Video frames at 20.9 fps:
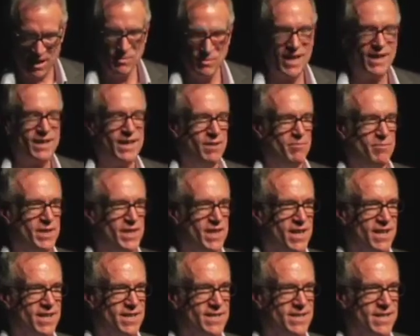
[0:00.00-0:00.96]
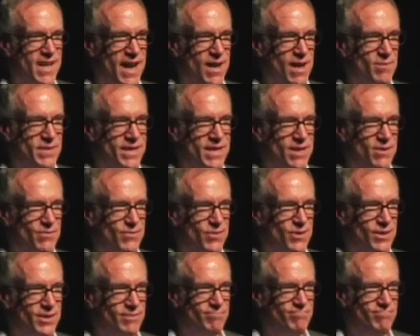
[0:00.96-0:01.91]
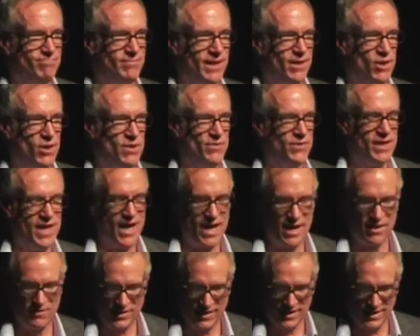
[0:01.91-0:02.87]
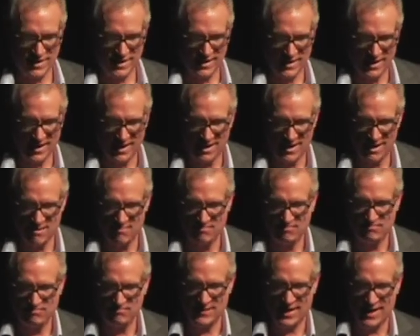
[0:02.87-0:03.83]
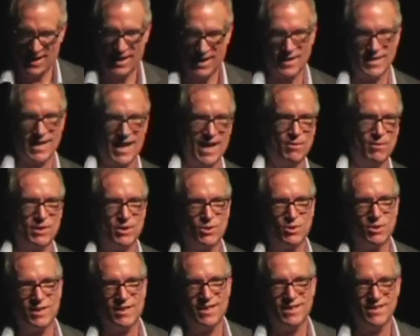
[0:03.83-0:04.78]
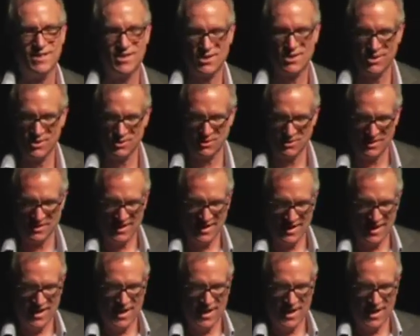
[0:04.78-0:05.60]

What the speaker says: I'm lucky because I was there for an awful lot of it, and I got to hang with cool kids too.